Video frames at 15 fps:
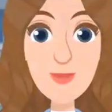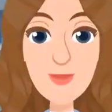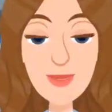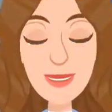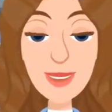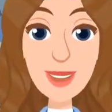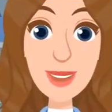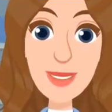The
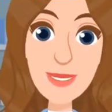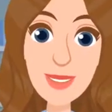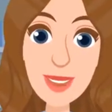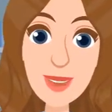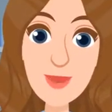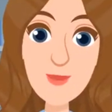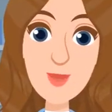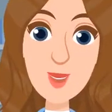present
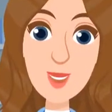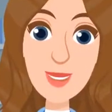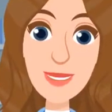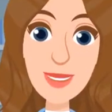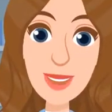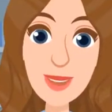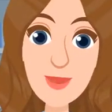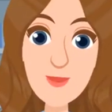tense for most
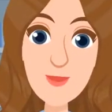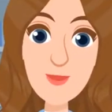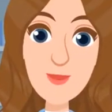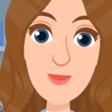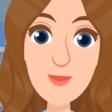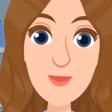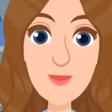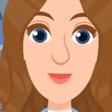verbs is
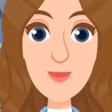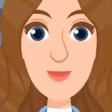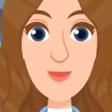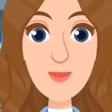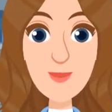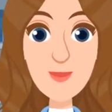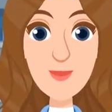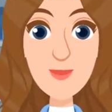formed by
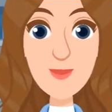adding